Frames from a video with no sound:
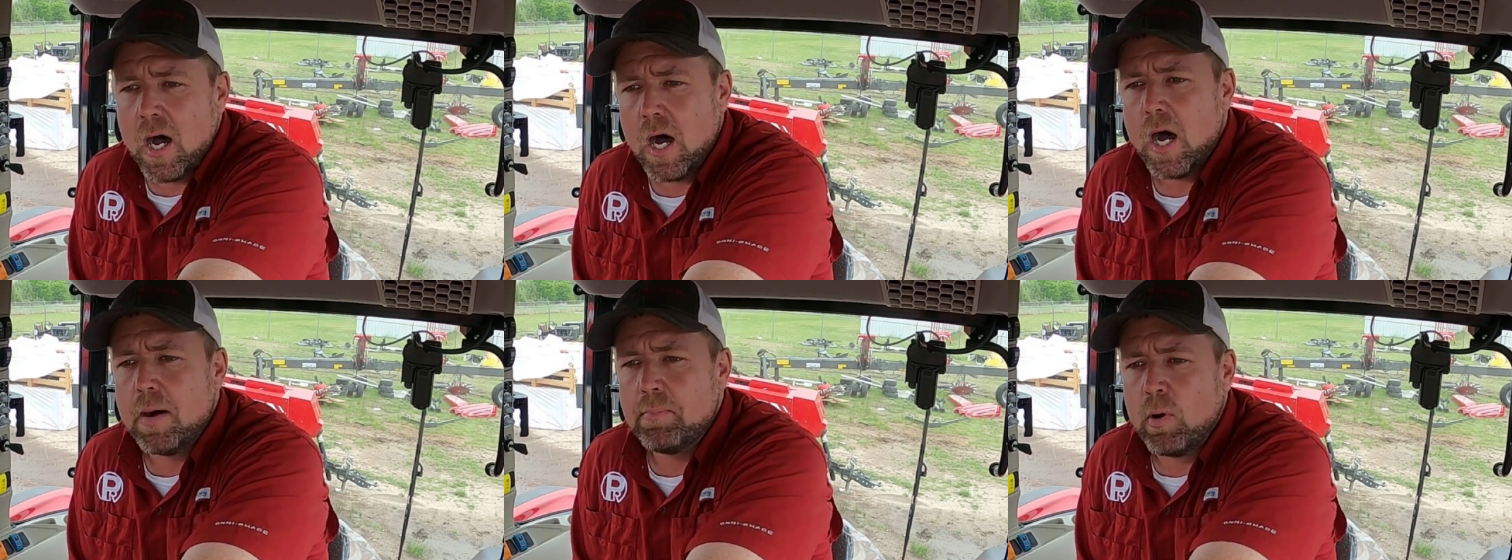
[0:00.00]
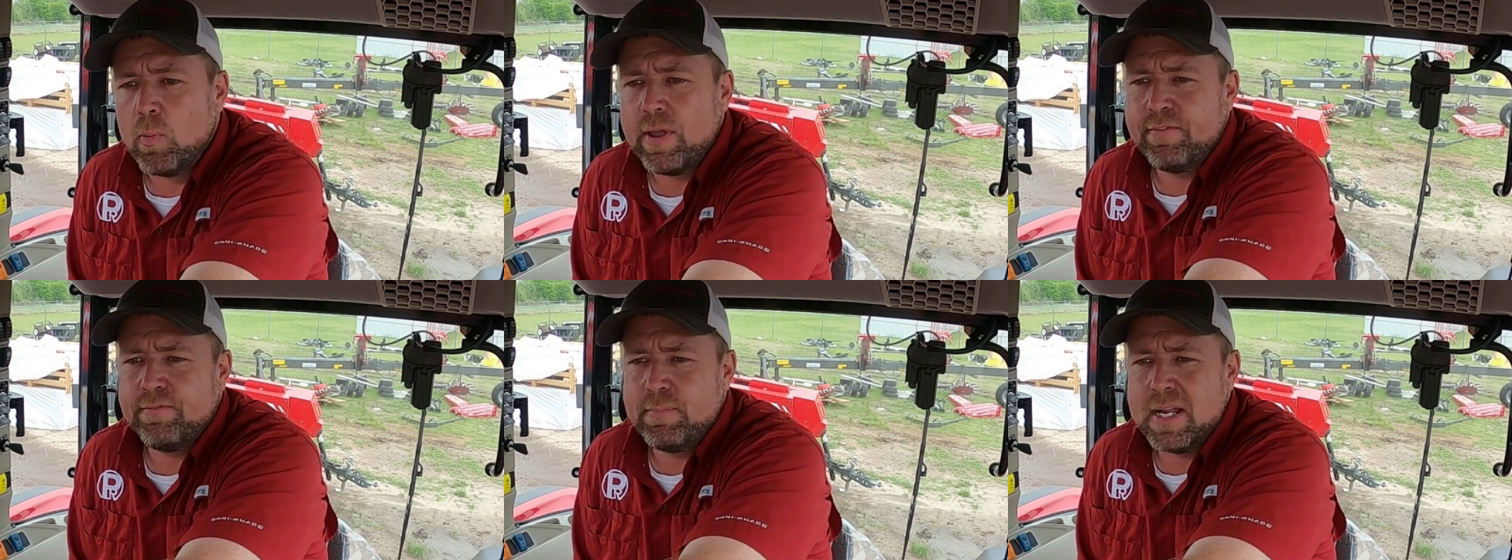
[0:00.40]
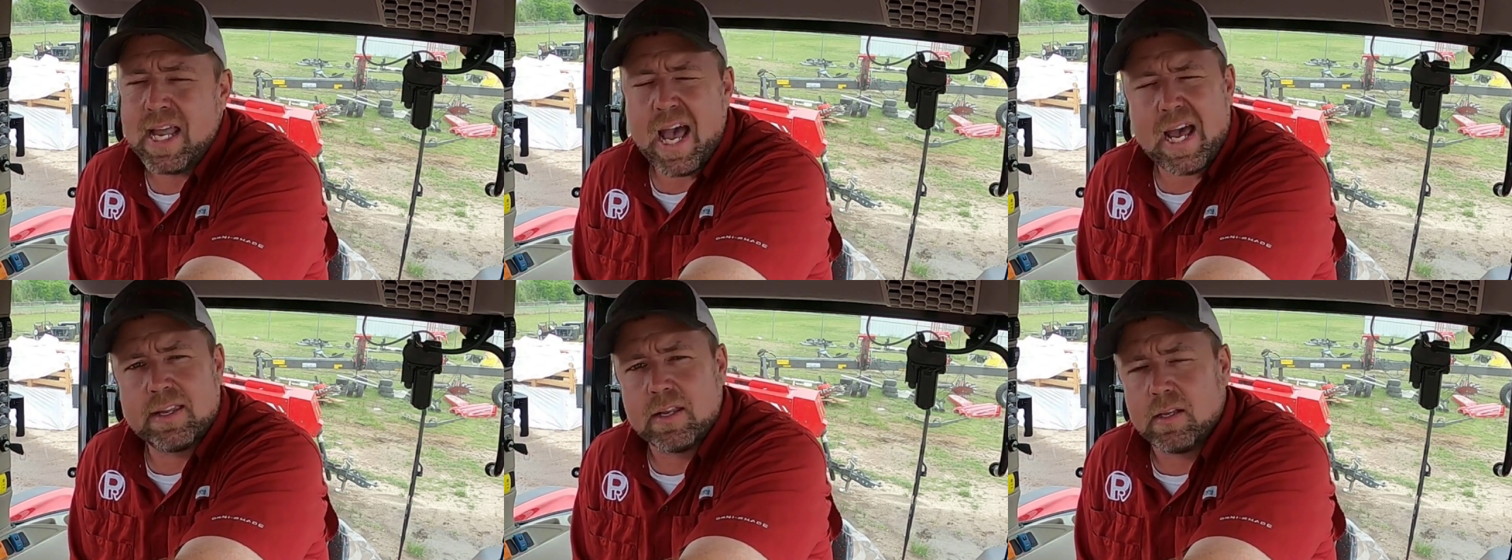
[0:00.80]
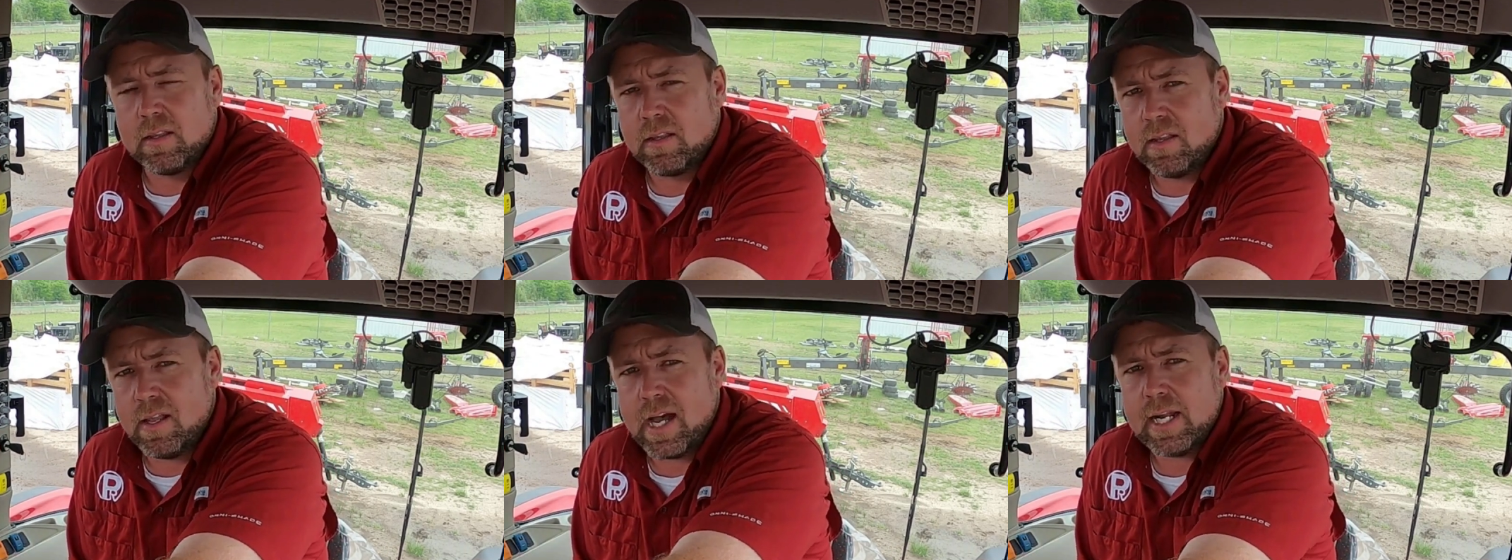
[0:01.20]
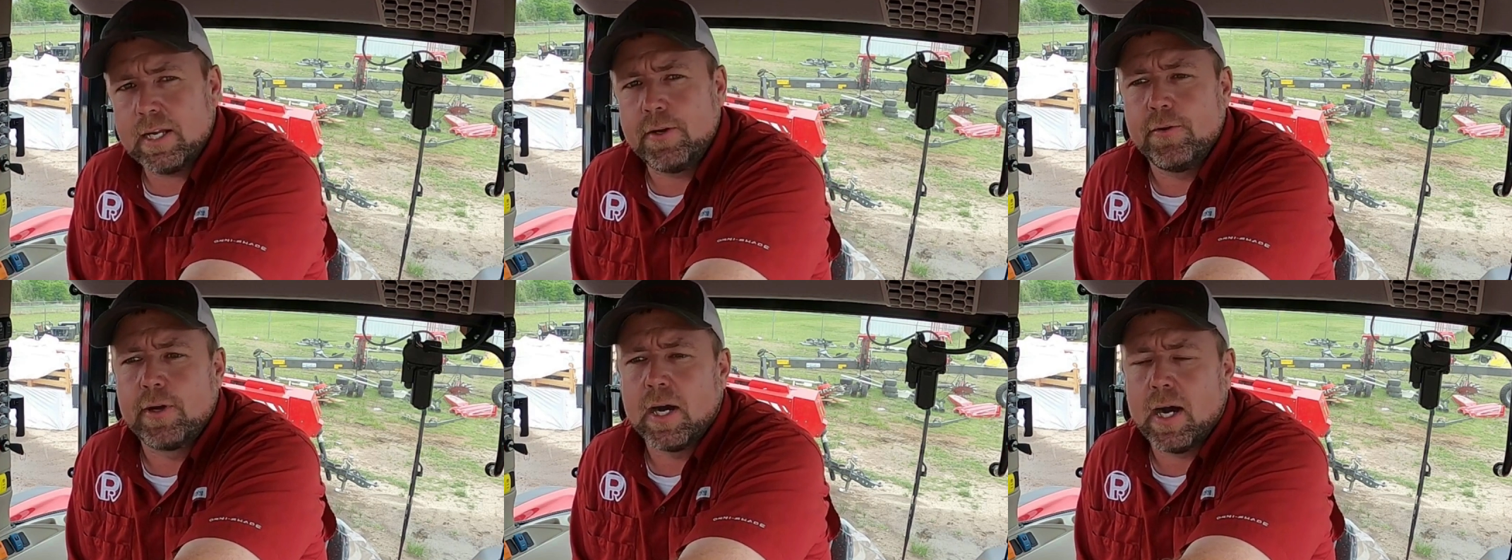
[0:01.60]
But we've been adding a lot
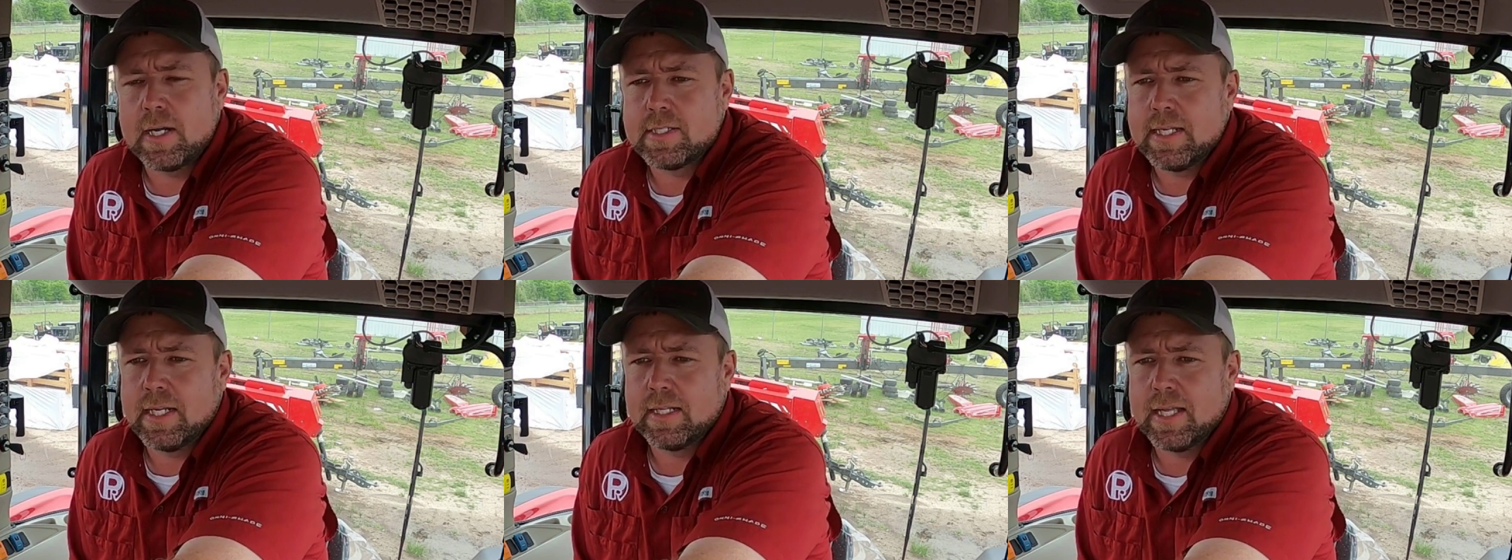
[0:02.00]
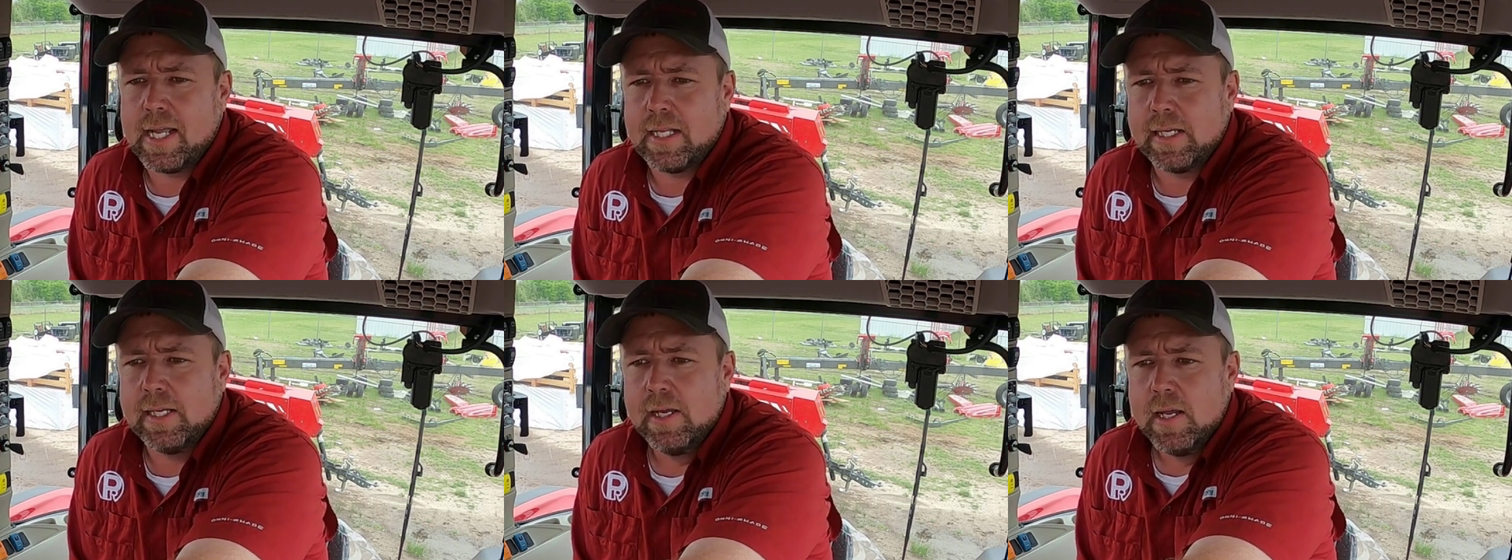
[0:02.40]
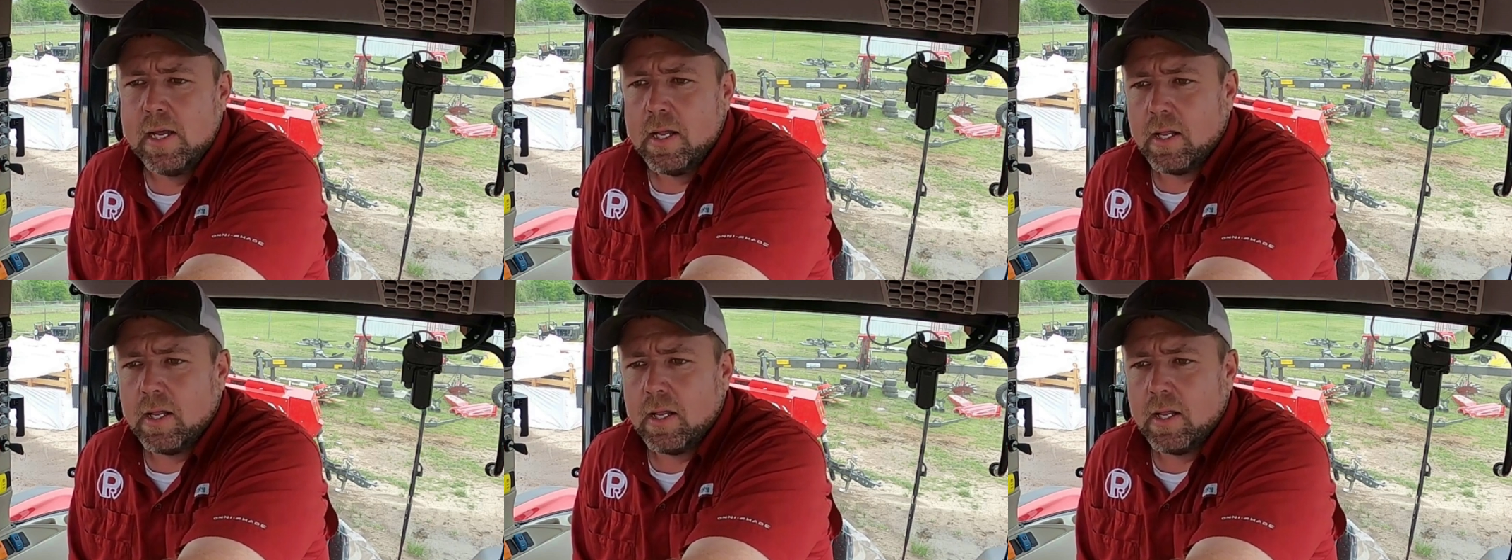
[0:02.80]
of new content lately,